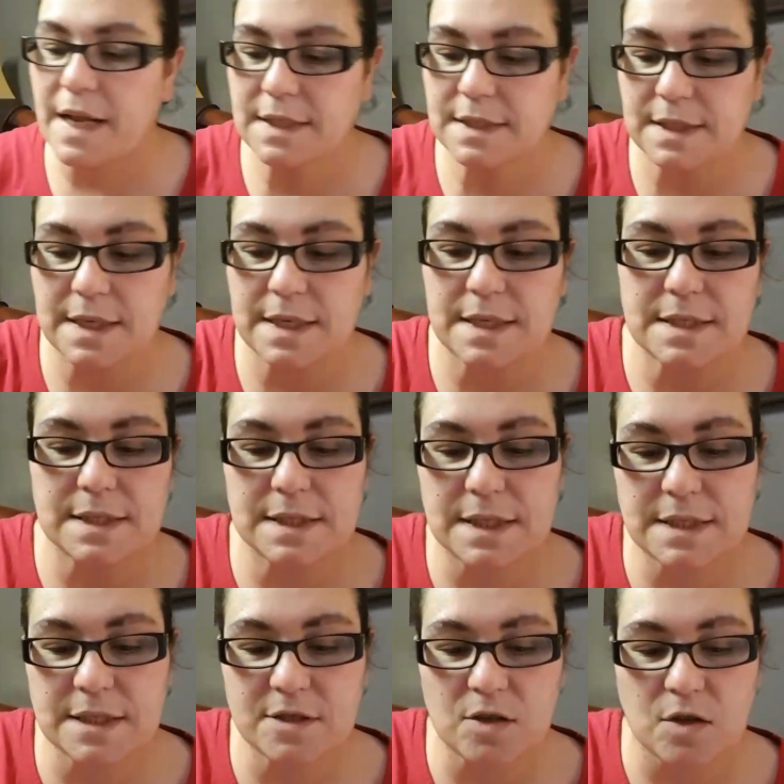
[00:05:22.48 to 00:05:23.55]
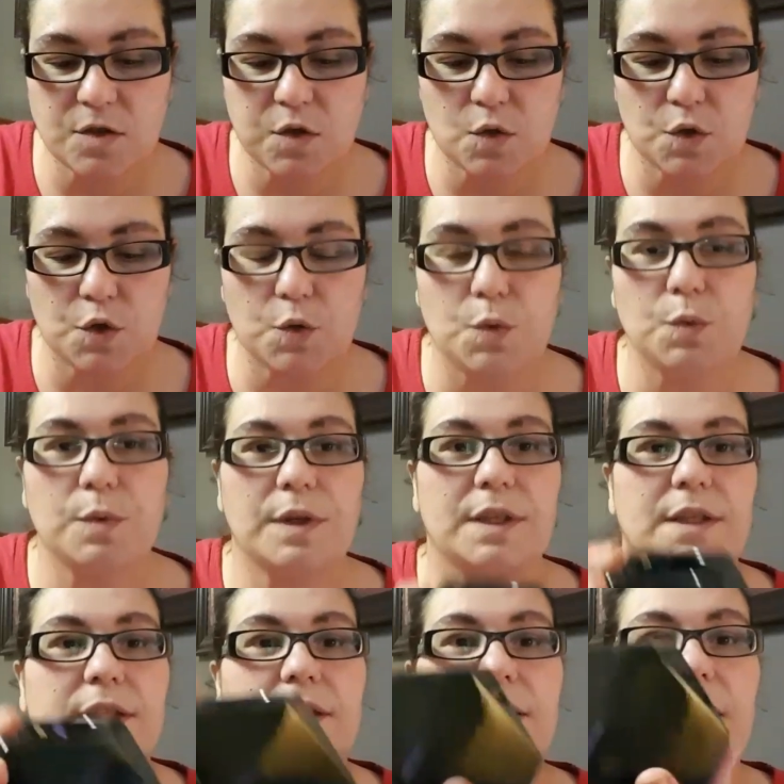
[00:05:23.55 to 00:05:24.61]
next is, this is also new.
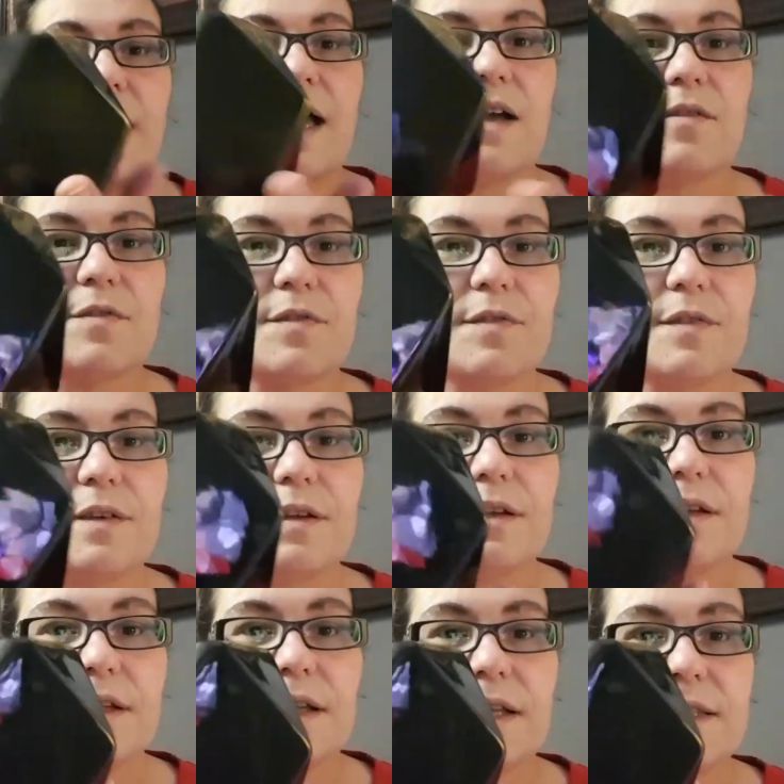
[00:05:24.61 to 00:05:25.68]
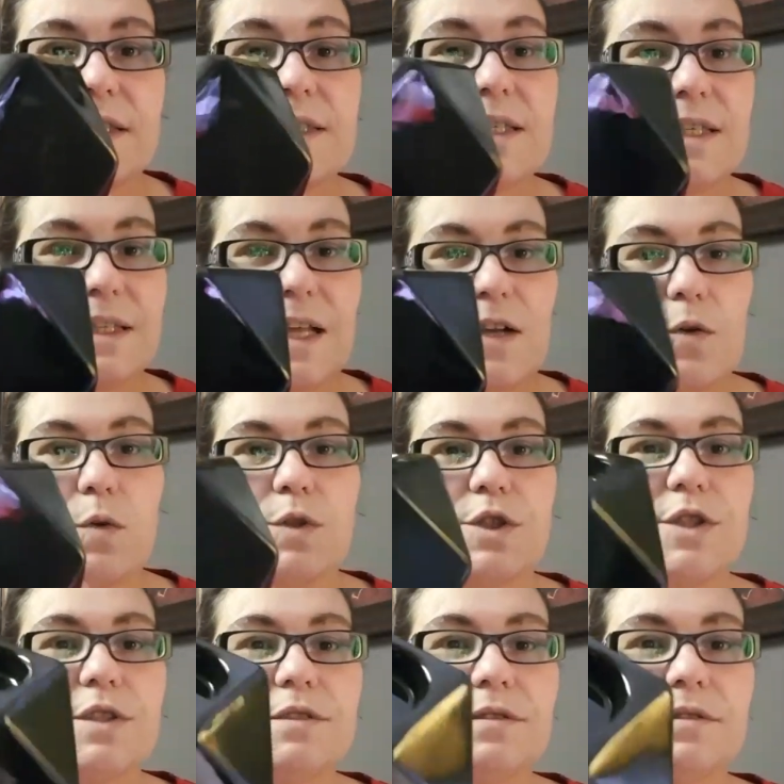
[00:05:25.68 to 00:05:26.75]
They have, it's a tea light
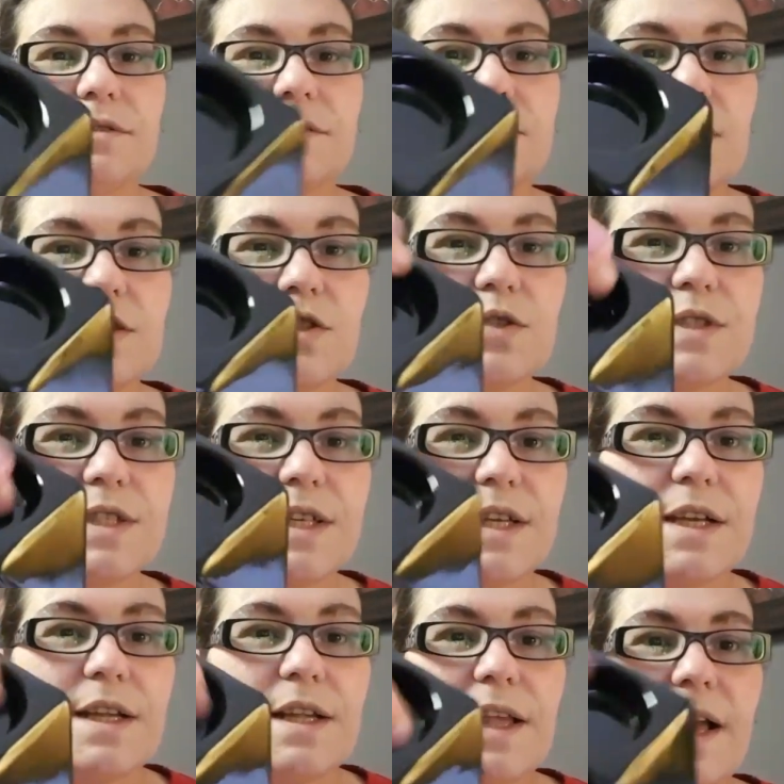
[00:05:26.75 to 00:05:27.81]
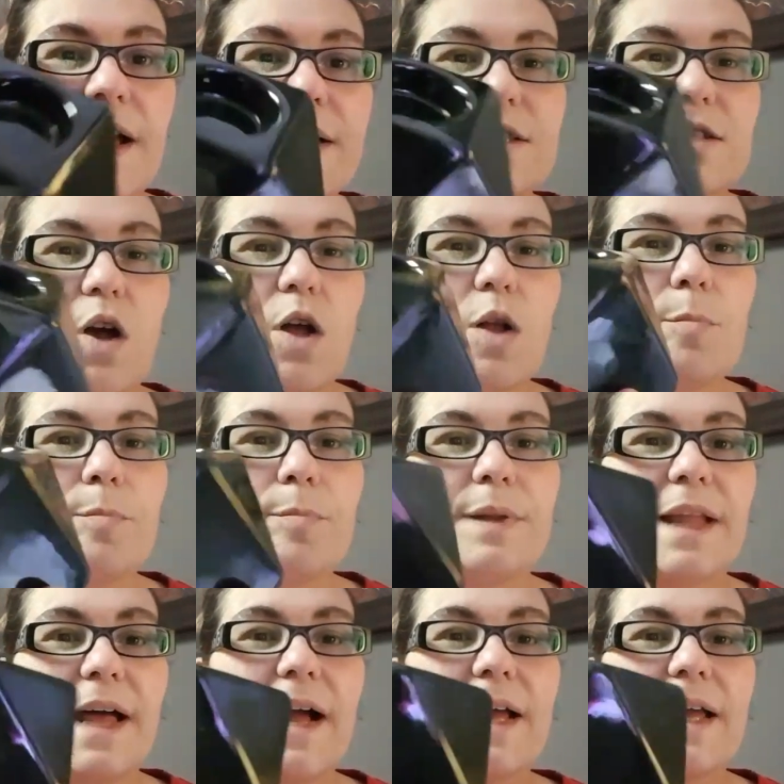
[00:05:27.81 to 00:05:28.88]
holder, as you see. And it's all
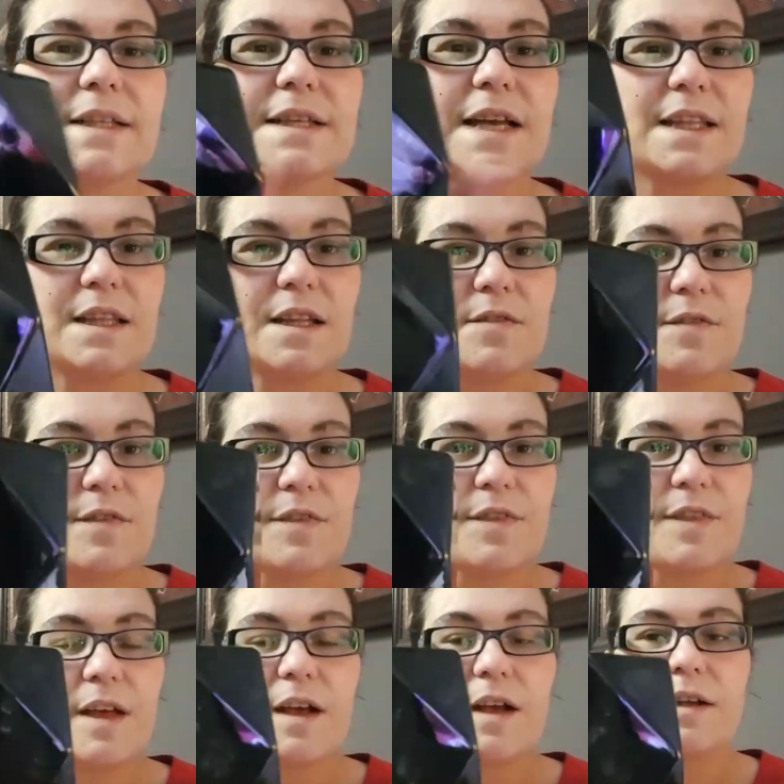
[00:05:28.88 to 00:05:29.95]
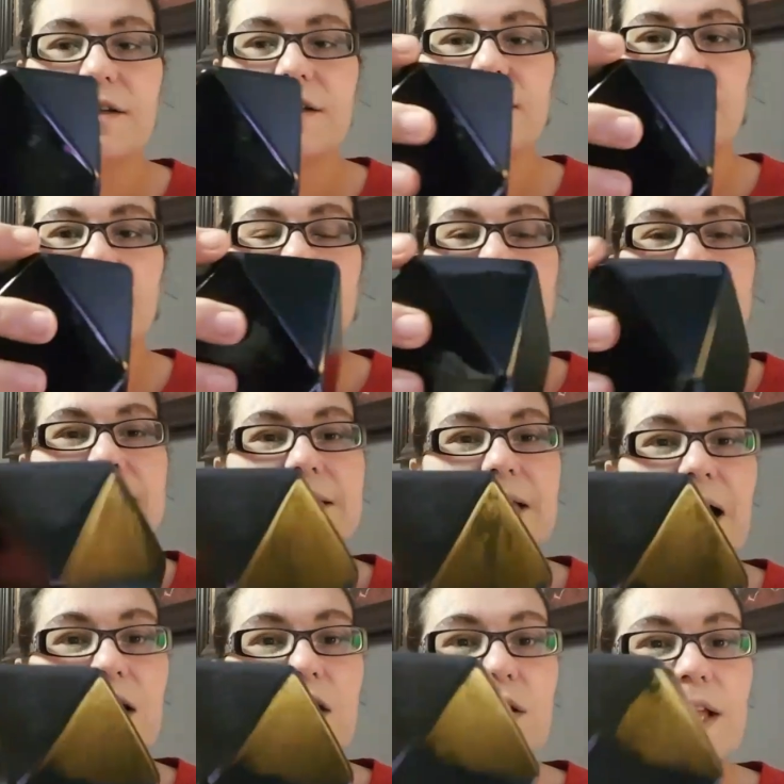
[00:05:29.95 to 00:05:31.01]
black. It's, I love the
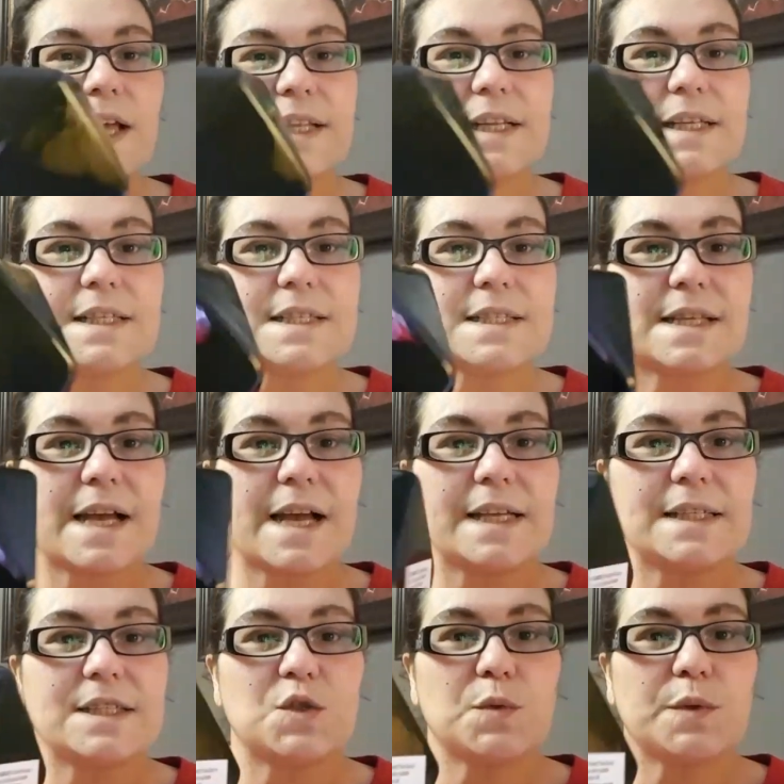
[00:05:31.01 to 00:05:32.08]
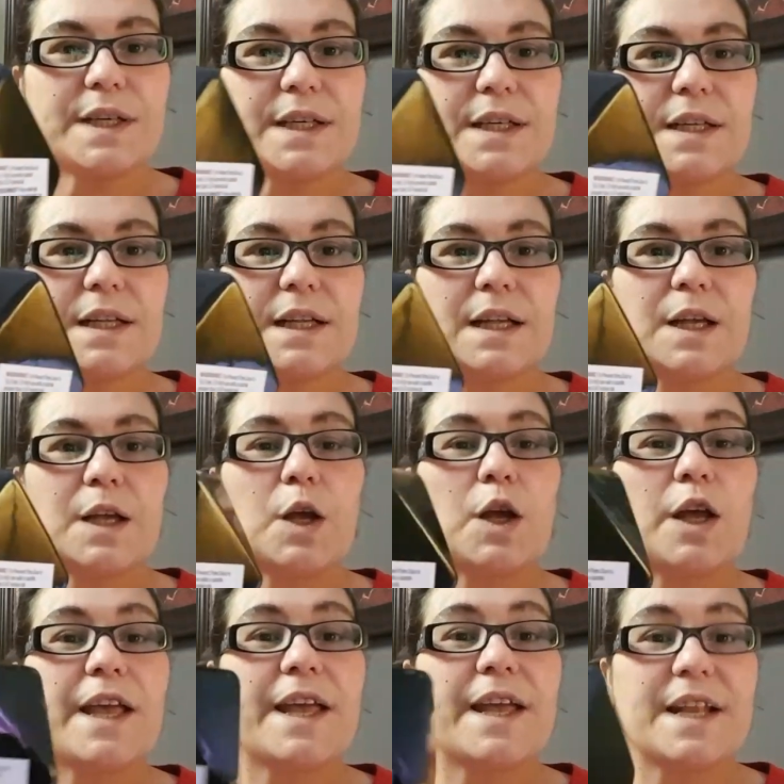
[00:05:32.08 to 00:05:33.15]
style and the design to it.
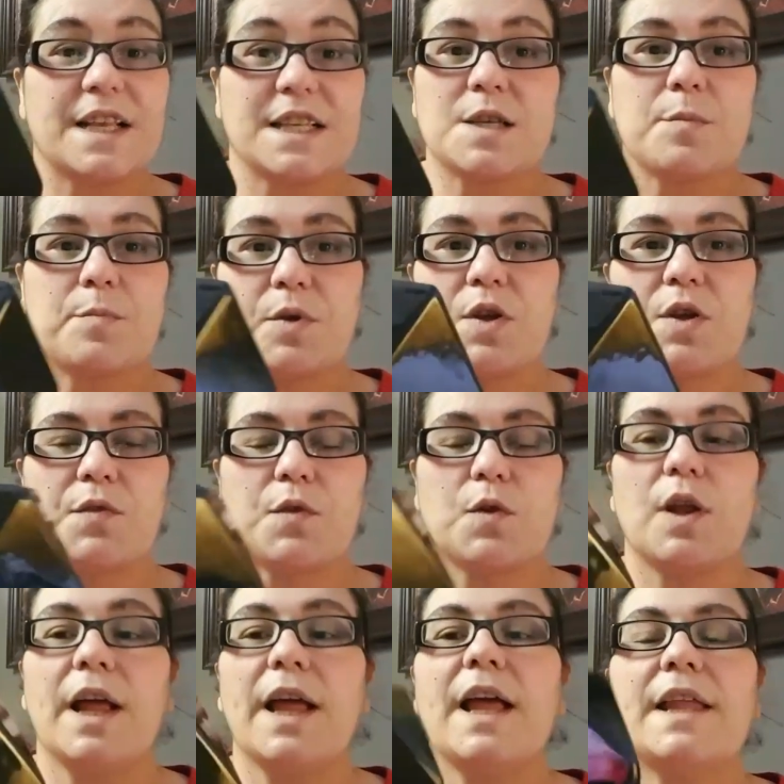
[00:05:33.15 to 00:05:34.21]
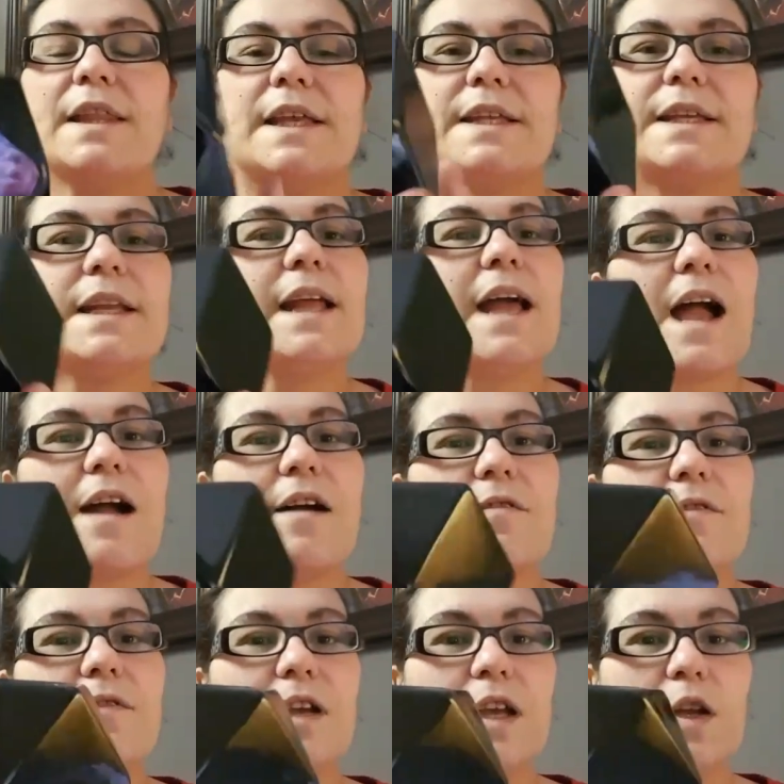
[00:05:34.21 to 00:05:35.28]
It is beautiful. They did
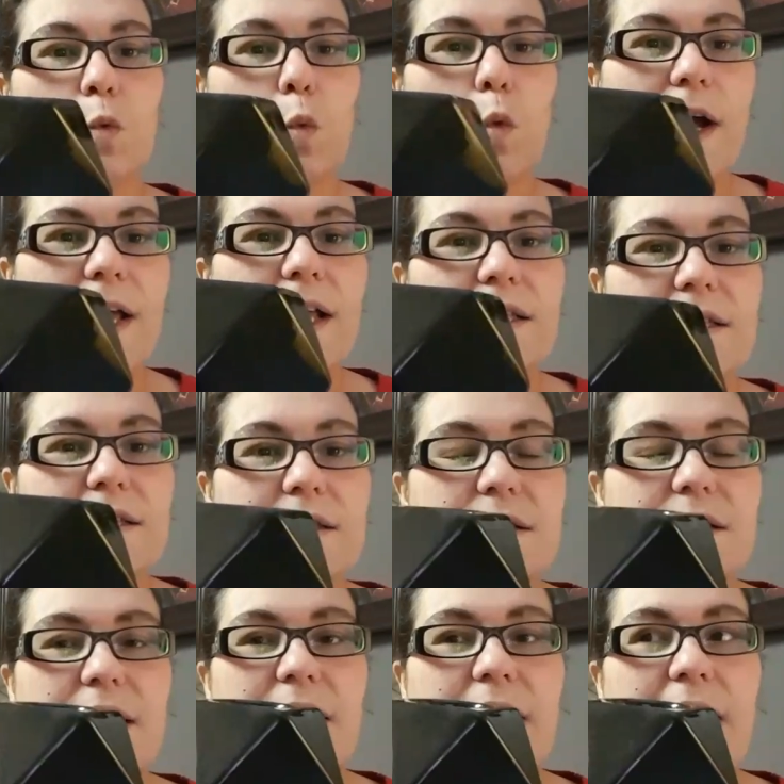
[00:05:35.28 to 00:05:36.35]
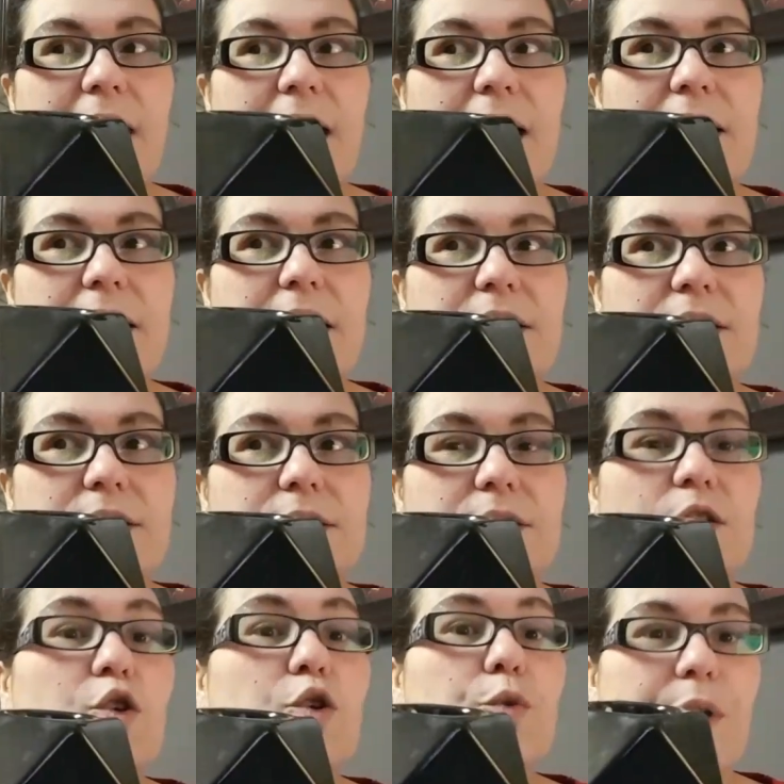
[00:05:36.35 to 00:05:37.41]
have in whites and a
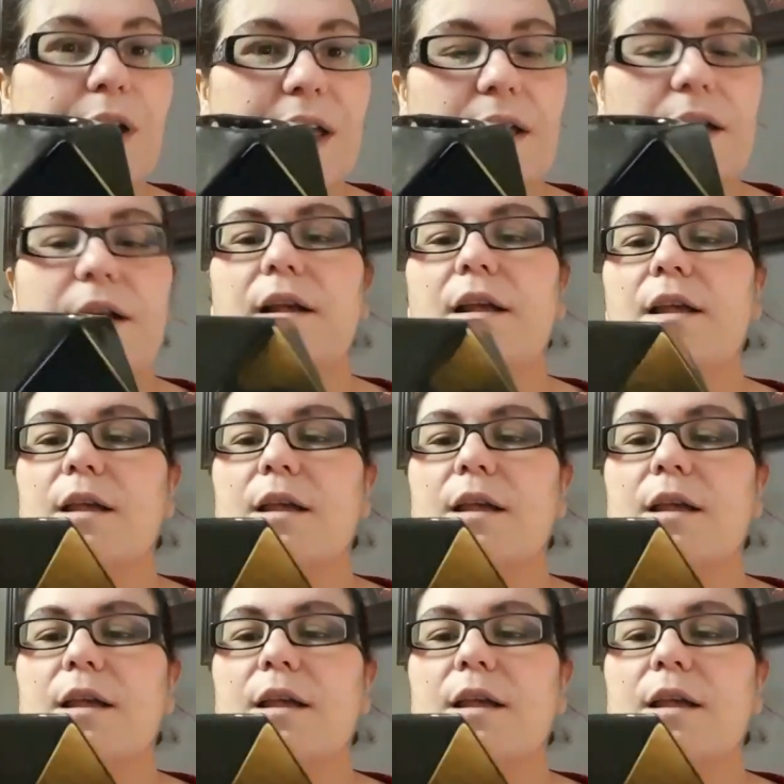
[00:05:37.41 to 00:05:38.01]
gray,